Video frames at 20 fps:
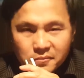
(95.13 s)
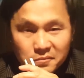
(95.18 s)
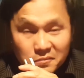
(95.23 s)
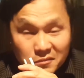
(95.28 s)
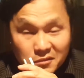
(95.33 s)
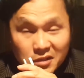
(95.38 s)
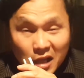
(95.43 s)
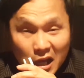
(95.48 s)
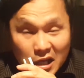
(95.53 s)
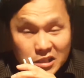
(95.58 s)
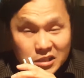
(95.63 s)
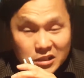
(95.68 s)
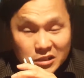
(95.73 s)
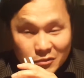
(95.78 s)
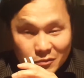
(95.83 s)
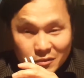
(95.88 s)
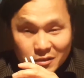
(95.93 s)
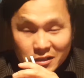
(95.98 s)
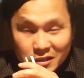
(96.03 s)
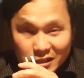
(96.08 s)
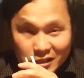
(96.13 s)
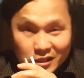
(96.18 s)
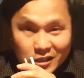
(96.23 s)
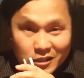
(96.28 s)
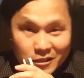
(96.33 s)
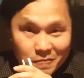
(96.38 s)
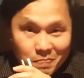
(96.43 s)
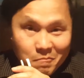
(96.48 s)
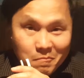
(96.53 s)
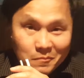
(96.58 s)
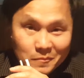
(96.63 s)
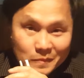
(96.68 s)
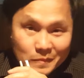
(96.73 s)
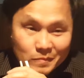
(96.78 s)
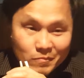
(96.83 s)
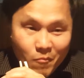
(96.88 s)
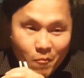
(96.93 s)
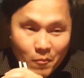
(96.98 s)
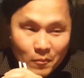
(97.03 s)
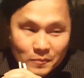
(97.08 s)
It's actually really good.
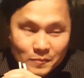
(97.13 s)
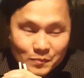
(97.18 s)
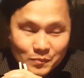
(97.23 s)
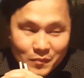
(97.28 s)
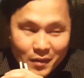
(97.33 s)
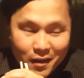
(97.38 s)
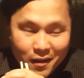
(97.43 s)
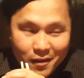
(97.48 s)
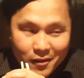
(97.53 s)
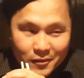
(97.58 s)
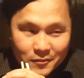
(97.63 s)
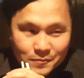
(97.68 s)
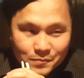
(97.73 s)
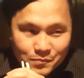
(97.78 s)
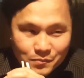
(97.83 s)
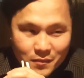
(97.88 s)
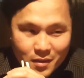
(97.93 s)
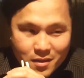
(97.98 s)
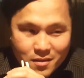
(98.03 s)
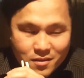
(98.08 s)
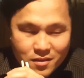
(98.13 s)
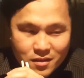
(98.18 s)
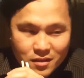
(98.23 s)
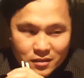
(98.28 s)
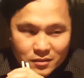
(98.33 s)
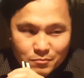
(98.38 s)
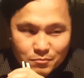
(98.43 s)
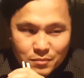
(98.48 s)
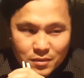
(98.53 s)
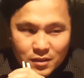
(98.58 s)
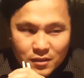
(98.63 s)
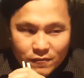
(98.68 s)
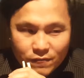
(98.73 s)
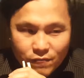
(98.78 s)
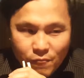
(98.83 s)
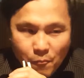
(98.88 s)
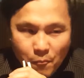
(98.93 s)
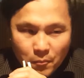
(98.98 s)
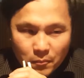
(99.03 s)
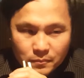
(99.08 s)
I think beef,
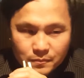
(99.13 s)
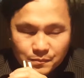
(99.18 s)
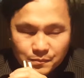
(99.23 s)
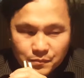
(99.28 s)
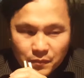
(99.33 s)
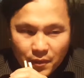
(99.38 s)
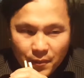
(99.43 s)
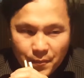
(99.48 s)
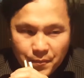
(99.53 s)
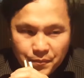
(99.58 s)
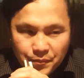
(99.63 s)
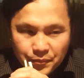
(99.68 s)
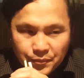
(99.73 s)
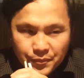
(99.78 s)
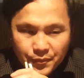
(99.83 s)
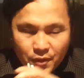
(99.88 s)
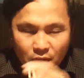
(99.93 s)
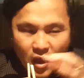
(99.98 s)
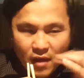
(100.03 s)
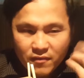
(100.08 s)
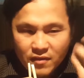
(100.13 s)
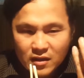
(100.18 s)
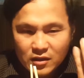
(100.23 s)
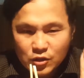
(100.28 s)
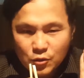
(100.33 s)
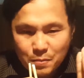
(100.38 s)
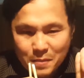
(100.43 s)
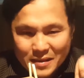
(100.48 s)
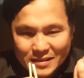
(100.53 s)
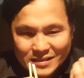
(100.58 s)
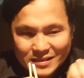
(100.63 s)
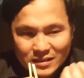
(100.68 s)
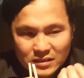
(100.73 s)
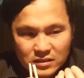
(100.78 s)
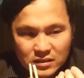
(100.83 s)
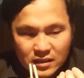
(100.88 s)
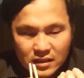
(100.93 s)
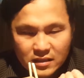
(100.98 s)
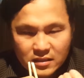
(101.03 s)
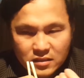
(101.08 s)
you have that domestic
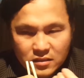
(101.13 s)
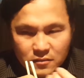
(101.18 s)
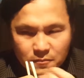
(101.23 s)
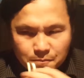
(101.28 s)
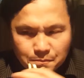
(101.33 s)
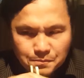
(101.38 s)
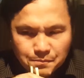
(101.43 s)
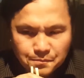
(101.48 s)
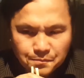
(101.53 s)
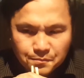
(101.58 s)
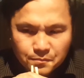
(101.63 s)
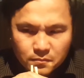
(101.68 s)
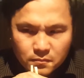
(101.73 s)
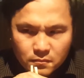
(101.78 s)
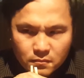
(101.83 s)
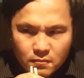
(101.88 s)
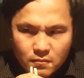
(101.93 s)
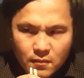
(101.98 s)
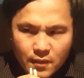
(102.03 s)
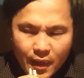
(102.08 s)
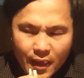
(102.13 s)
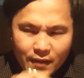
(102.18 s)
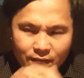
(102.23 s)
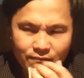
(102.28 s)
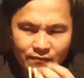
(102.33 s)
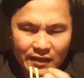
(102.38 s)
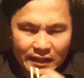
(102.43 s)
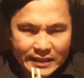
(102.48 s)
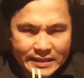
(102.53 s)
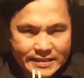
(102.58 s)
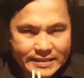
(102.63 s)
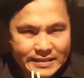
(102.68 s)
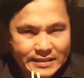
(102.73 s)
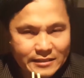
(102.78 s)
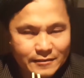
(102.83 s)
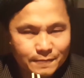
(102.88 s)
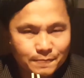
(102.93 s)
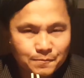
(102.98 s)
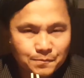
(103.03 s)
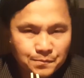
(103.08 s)
taste, and
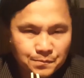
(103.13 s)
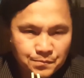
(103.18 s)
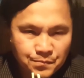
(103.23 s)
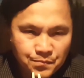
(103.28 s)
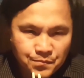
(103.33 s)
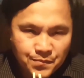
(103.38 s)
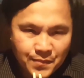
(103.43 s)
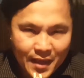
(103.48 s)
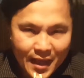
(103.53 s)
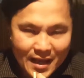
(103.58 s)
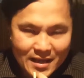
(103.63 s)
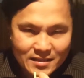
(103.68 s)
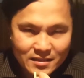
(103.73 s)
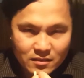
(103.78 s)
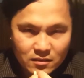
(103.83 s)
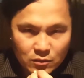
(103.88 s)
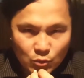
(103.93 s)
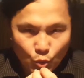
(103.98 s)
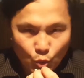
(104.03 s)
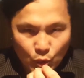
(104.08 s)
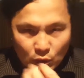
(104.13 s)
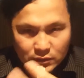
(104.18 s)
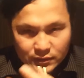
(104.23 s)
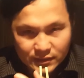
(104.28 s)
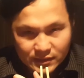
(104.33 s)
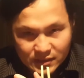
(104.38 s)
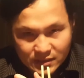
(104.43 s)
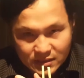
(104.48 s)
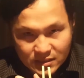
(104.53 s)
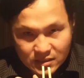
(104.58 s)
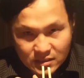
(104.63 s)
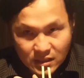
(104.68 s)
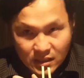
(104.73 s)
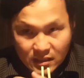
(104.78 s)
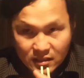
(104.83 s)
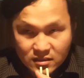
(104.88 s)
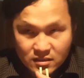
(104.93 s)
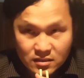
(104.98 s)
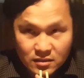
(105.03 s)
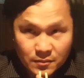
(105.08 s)
venison, it has a wilderness
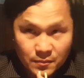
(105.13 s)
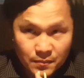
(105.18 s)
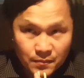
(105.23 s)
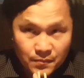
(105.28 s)
taste.